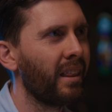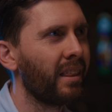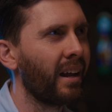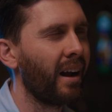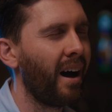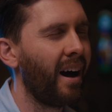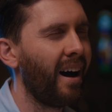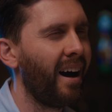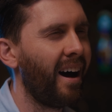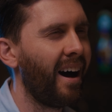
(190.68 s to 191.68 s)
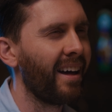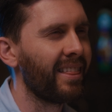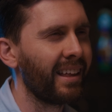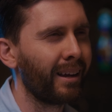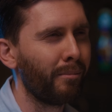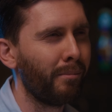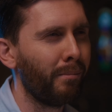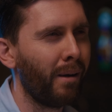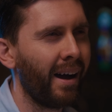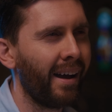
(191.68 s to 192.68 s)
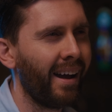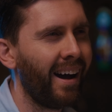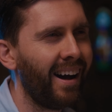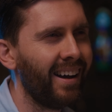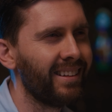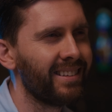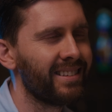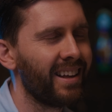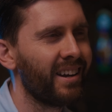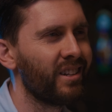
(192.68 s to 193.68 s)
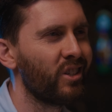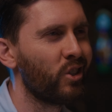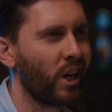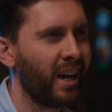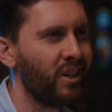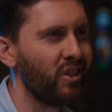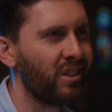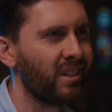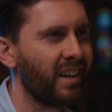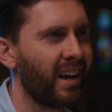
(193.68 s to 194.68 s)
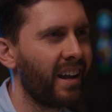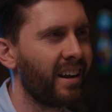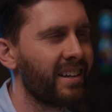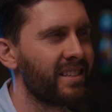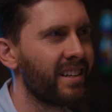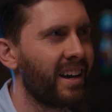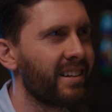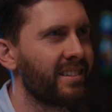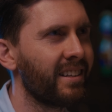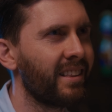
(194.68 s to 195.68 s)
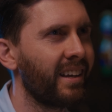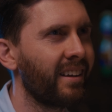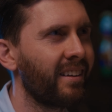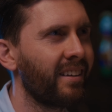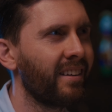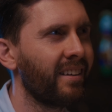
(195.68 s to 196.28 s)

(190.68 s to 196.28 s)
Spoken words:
that I think my heart started to change, and I started to think